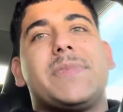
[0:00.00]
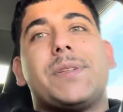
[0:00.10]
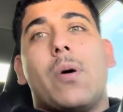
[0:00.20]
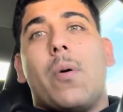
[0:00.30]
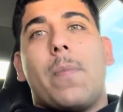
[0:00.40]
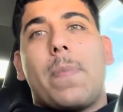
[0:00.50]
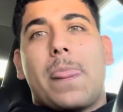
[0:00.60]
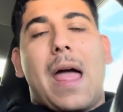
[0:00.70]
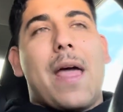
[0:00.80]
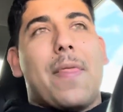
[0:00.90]
So
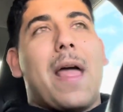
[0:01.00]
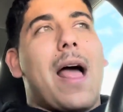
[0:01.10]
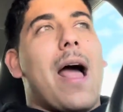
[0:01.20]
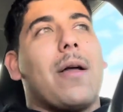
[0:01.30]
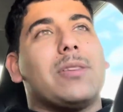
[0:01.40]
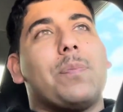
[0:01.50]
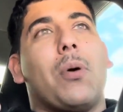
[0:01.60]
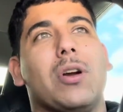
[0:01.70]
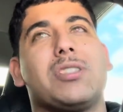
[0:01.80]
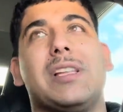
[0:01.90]

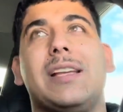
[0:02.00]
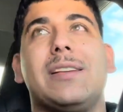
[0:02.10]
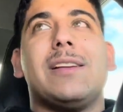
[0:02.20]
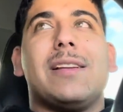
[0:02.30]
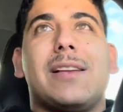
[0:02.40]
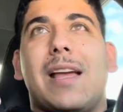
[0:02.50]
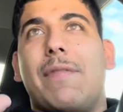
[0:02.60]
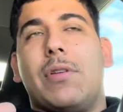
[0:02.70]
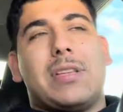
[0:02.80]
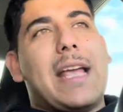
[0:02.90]
personally, if
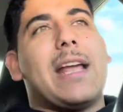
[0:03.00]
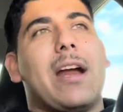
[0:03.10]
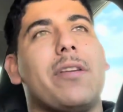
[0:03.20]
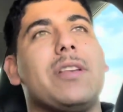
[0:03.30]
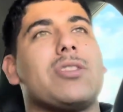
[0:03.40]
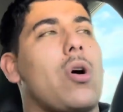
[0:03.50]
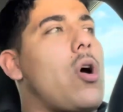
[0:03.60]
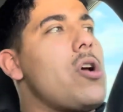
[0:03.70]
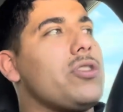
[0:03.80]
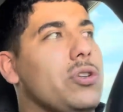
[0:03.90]
you take care of these
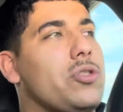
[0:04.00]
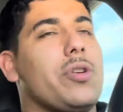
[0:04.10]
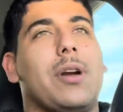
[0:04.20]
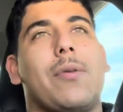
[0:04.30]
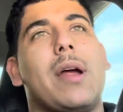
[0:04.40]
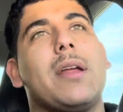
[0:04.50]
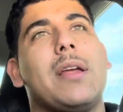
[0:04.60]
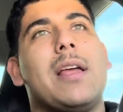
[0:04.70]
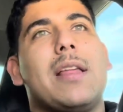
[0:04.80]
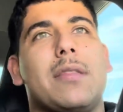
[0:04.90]
cars and you treat it right,
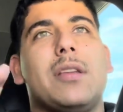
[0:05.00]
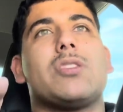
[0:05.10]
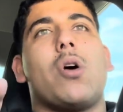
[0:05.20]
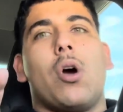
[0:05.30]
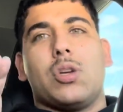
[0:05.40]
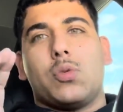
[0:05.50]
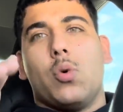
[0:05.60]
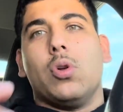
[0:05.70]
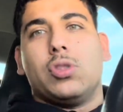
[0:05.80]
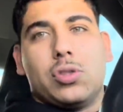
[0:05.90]
these cars
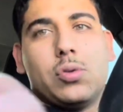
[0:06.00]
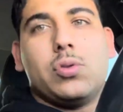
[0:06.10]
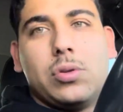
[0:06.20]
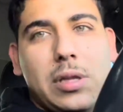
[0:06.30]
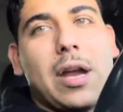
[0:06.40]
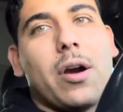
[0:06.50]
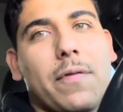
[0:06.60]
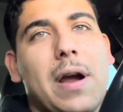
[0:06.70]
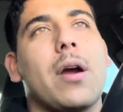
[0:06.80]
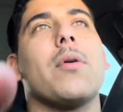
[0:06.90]
they're
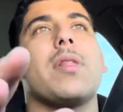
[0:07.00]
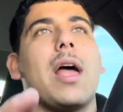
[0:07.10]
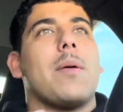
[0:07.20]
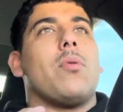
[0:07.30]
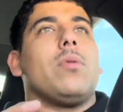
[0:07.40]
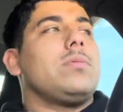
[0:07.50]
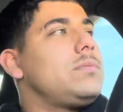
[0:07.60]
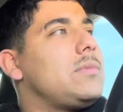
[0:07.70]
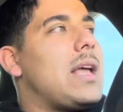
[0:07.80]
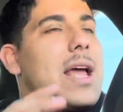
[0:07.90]
very reliable.
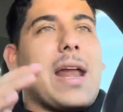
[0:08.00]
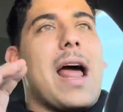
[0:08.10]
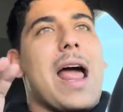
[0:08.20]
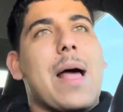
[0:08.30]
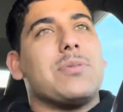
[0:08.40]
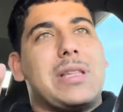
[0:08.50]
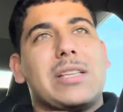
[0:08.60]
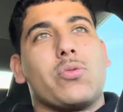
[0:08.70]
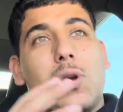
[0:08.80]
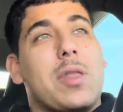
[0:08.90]
And
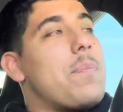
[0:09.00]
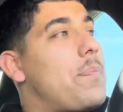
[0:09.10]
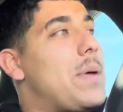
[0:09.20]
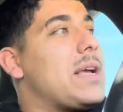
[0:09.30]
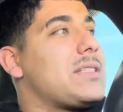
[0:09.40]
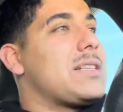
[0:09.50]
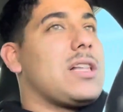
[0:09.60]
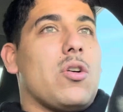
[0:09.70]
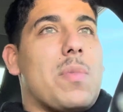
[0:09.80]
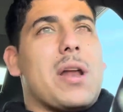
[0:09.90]
that's one of the biggest things I
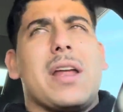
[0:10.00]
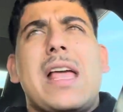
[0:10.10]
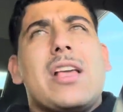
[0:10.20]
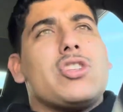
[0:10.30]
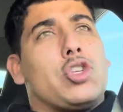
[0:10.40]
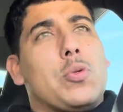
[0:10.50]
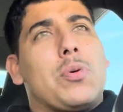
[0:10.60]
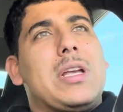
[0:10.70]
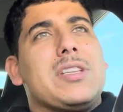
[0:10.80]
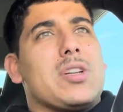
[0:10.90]
love about it. Super
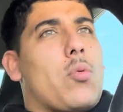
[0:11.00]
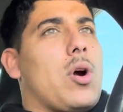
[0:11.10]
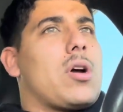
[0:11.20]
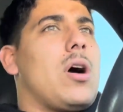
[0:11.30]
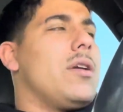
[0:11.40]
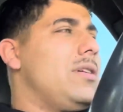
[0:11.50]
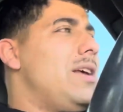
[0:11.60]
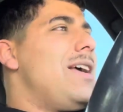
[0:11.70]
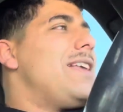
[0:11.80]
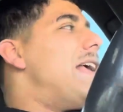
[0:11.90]
easy to work
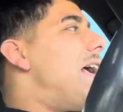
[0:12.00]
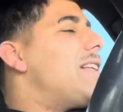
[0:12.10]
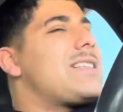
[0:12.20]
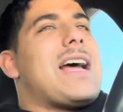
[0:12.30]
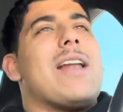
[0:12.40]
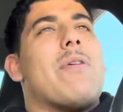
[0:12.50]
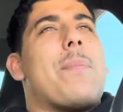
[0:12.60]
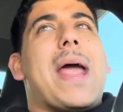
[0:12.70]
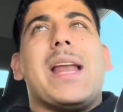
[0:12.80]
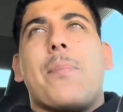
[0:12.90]
on. Yeah, it's kind of a
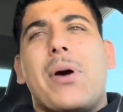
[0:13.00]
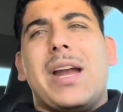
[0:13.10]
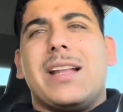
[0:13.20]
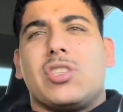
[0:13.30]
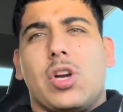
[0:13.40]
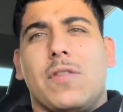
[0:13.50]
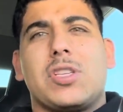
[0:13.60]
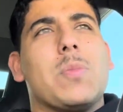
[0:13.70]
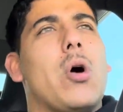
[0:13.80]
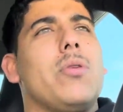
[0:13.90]
pain to put it in service
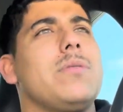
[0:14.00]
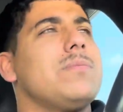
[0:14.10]
mode,